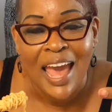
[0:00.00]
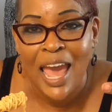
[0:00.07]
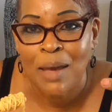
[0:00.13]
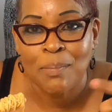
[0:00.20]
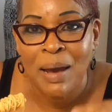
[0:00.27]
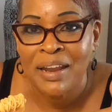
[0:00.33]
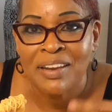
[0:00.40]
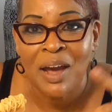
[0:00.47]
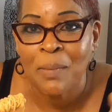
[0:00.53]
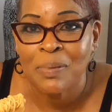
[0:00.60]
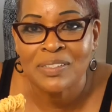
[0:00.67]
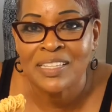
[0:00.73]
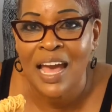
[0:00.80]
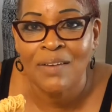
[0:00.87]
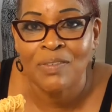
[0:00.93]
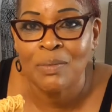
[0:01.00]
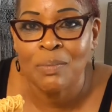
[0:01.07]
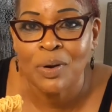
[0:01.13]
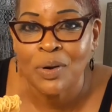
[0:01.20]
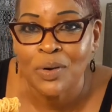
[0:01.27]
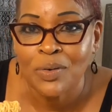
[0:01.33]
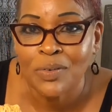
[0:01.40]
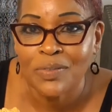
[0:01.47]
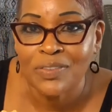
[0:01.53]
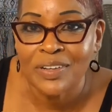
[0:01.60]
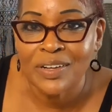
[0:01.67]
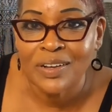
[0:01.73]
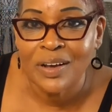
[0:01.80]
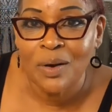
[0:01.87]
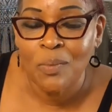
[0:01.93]
and my numbers haven't
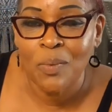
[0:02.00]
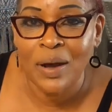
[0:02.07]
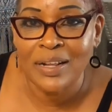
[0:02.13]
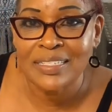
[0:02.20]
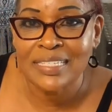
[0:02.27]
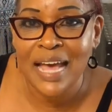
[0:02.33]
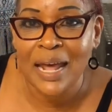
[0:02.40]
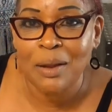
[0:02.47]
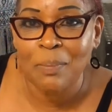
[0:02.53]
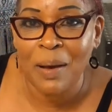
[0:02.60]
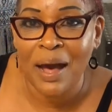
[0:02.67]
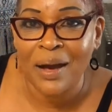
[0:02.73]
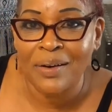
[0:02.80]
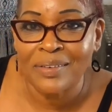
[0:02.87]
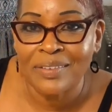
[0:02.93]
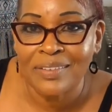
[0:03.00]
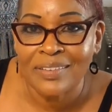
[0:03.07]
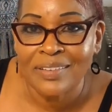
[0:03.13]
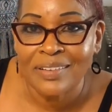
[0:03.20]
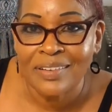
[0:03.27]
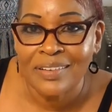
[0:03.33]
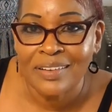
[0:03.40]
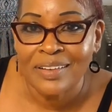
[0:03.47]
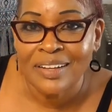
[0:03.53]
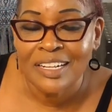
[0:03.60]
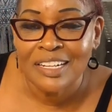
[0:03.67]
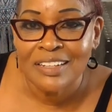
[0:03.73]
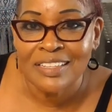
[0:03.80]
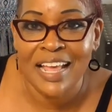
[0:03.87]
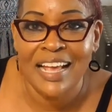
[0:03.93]
moved. What is that about?
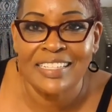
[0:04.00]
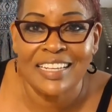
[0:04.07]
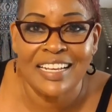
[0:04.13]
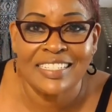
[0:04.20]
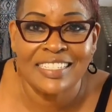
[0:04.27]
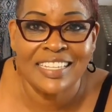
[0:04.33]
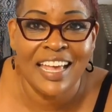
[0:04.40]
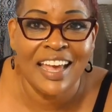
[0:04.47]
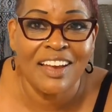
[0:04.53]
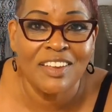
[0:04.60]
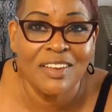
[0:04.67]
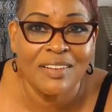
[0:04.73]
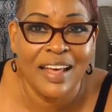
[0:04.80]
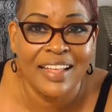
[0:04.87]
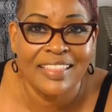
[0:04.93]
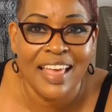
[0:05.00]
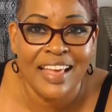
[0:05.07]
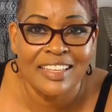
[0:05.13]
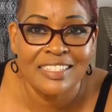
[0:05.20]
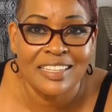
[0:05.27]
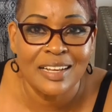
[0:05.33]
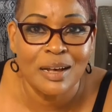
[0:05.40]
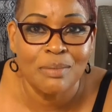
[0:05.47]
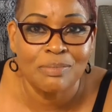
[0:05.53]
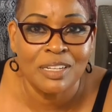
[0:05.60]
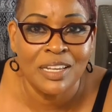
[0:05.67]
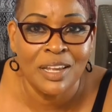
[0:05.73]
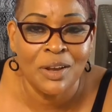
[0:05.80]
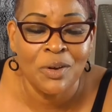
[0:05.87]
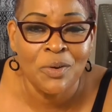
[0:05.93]
They just tell you that they subbed
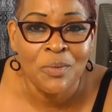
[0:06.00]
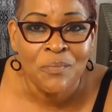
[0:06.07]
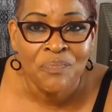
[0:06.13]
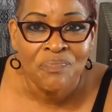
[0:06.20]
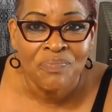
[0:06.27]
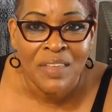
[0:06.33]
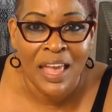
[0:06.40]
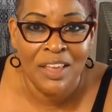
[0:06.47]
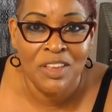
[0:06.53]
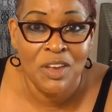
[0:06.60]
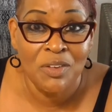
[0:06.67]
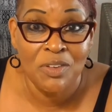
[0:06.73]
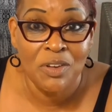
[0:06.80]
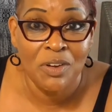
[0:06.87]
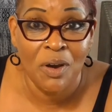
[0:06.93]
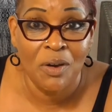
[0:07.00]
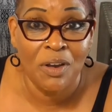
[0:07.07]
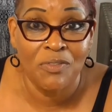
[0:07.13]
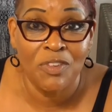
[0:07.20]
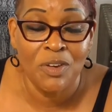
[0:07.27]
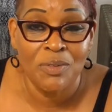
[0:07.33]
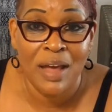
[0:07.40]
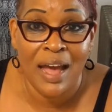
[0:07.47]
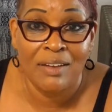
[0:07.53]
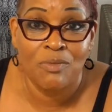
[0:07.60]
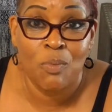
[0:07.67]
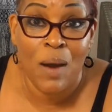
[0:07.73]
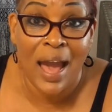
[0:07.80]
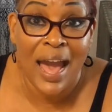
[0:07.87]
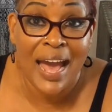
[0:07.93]
to you and you know, if you're
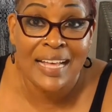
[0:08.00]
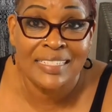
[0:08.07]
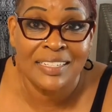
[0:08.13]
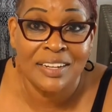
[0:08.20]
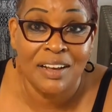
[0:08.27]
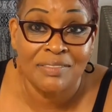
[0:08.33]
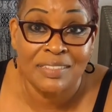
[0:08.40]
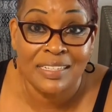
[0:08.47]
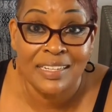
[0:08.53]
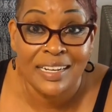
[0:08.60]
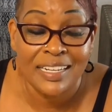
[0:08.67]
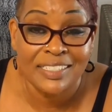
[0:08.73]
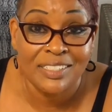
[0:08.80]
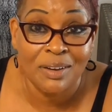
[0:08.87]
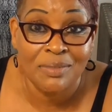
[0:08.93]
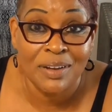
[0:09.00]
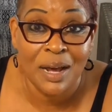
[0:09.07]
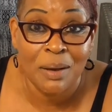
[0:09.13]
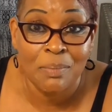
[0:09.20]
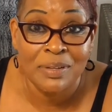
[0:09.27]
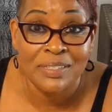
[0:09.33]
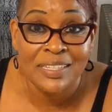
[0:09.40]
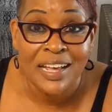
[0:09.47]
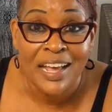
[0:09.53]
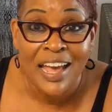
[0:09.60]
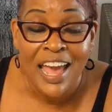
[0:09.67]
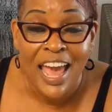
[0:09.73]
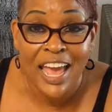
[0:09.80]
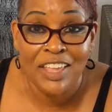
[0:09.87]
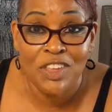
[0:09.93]
not wise enough to look at your numbers
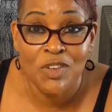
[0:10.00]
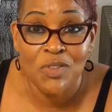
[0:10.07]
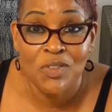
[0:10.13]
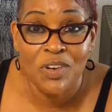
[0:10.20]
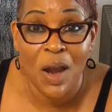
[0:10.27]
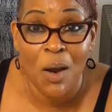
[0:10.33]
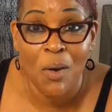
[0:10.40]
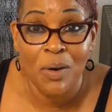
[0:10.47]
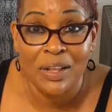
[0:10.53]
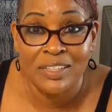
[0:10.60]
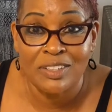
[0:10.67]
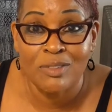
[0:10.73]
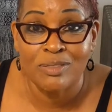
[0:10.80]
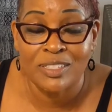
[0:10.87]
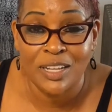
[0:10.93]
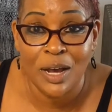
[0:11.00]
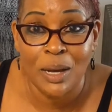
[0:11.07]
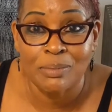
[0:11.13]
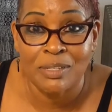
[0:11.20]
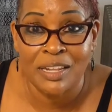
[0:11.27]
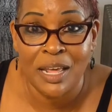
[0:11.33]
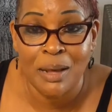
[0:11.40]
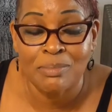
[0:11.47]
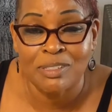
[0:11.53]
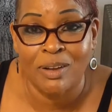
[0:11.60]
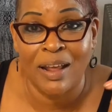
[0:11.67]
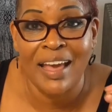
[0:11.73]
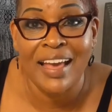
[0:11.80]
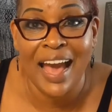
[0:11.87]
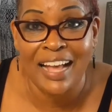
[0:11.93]
and you go and you sub to them so
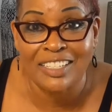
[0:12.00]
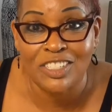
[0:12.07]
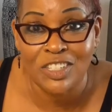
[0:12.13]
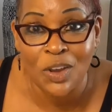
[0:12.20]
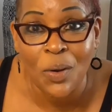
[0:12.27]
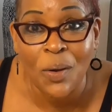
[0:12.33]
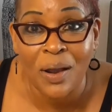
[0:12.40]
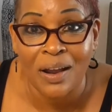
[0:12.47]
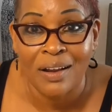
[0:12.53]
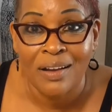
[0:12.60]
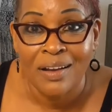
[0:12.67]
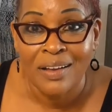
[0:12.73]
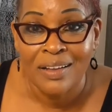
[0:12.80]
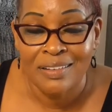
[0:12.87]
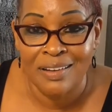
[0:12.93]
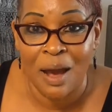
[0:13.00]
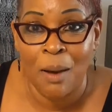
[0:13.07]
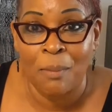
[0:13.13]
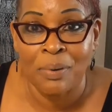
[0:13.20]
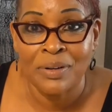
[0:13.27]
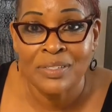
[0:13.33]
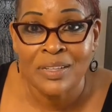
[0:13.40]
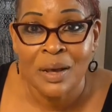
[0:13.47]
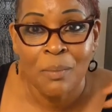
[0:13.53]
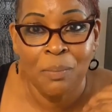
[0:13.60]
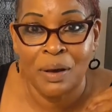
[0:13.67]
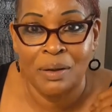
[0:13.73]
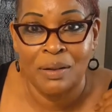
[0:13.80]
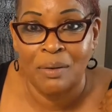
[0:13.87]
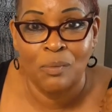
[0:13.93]
they got your numbers,
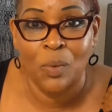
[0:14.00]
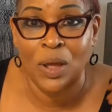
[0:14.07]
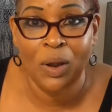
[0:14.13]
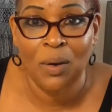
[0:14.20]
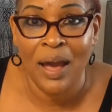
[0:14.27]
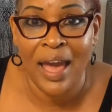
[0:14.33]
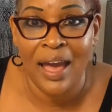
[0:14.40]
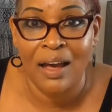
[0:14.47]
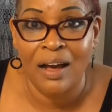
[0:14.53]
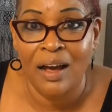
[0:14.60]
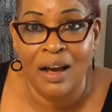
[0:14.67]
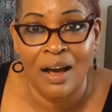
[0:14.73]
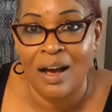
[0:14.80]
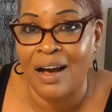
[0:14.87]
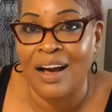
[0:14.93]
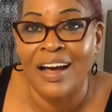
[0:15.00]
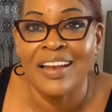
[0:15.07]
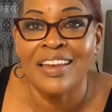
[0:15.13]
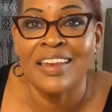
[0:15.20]
but we don't have,